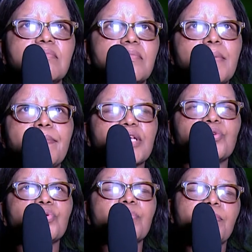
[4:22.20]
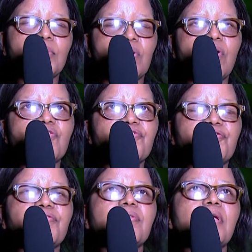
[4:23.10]
my brain will be
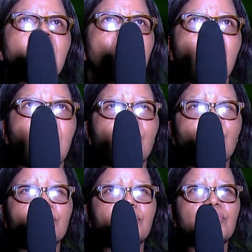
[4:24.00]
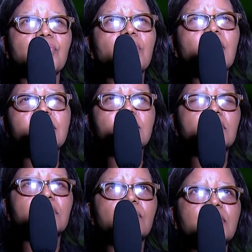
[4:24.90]
off. I couldn't know, I
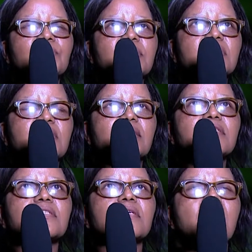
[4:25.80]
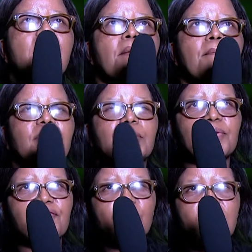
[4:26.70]
didn't know what was that. But
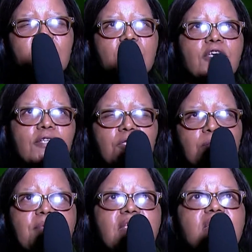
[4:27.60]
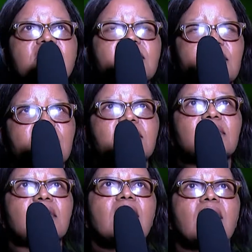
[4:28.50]
before I experienced
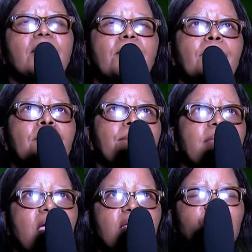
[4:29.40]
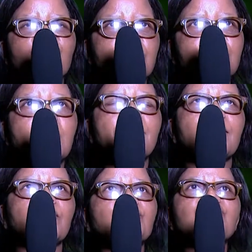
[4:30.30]
that, I dreamed
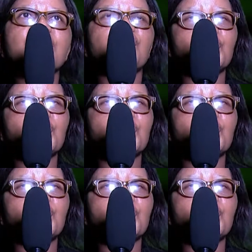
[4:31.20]
about a